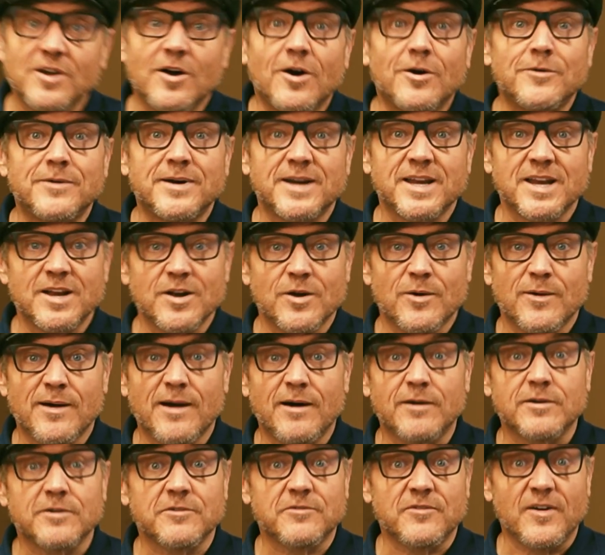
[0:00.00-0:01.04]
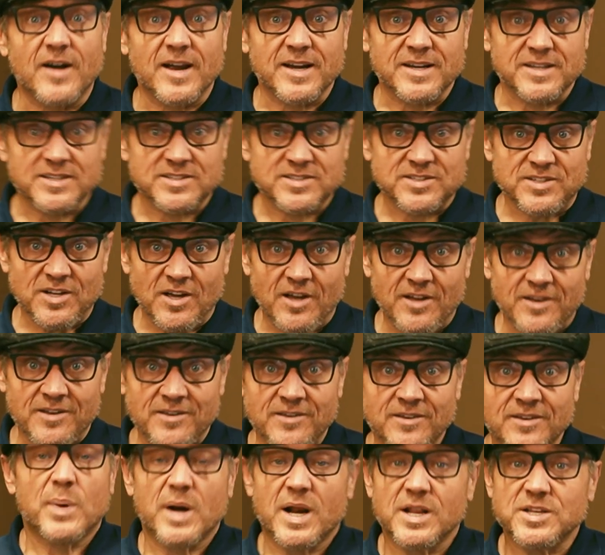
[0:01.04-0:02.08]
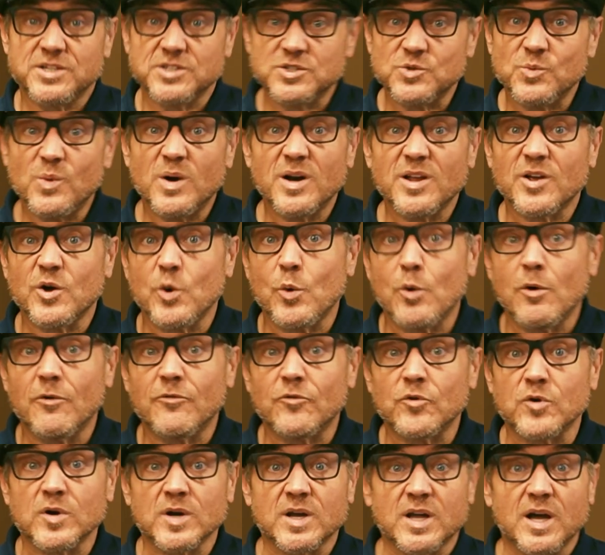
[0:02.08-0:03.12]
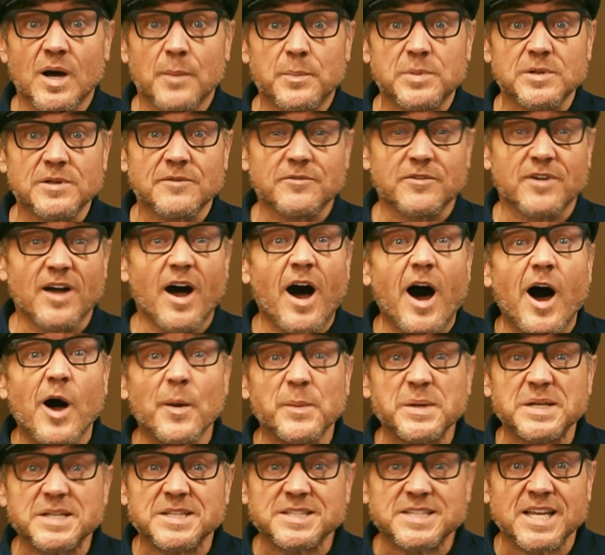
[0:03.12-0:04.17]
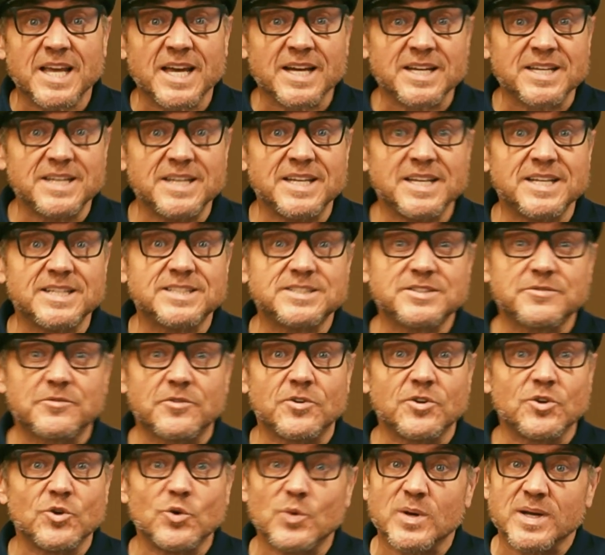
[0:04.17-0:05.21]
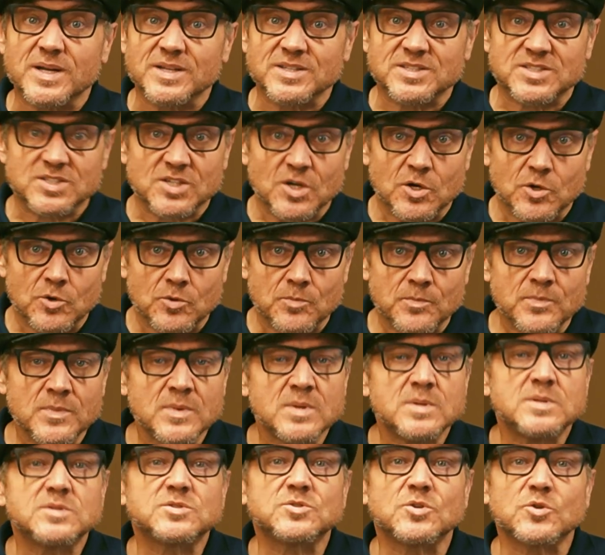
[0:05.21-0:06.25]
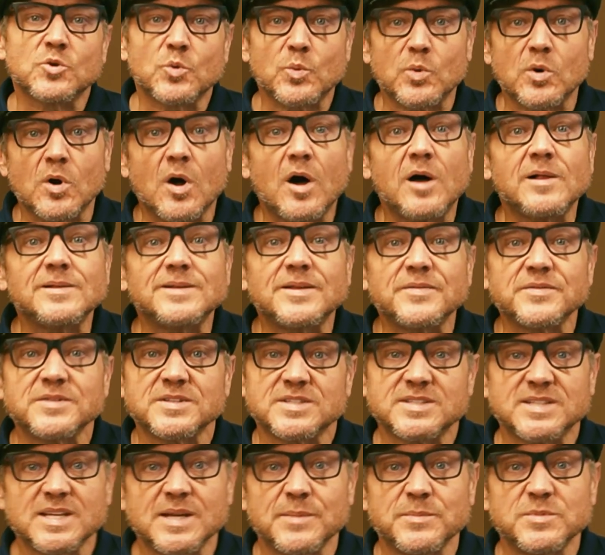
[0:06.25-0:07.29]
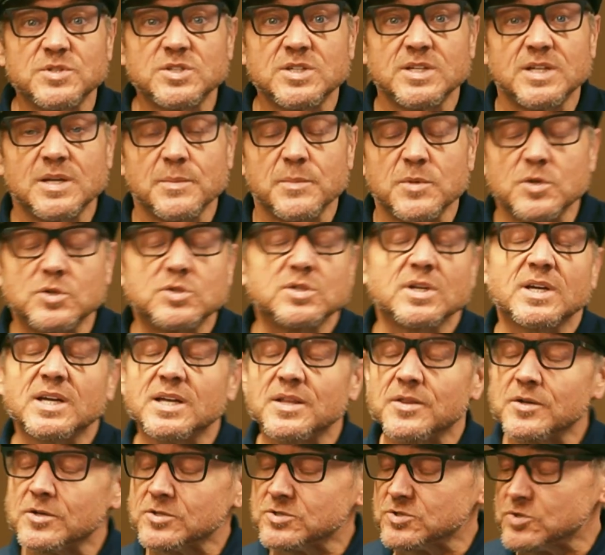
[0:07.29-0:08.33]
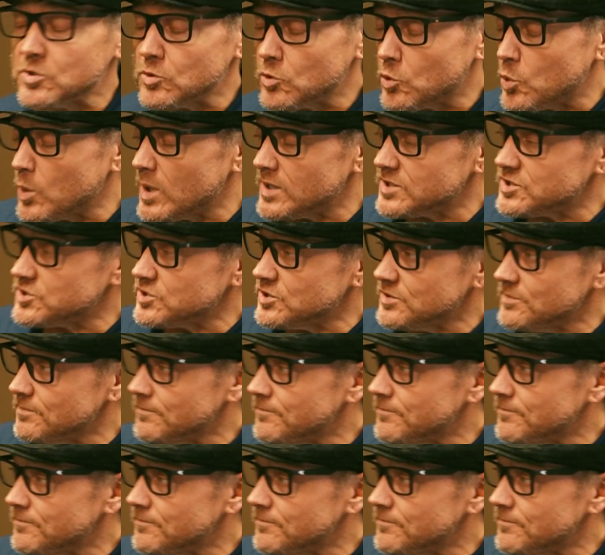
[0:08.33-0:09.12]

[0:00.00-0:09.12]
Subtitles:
already know how to find a stud, but I just wanna go over a couple of common techniques for doing so that we're all on the same sheet of music and there's no question.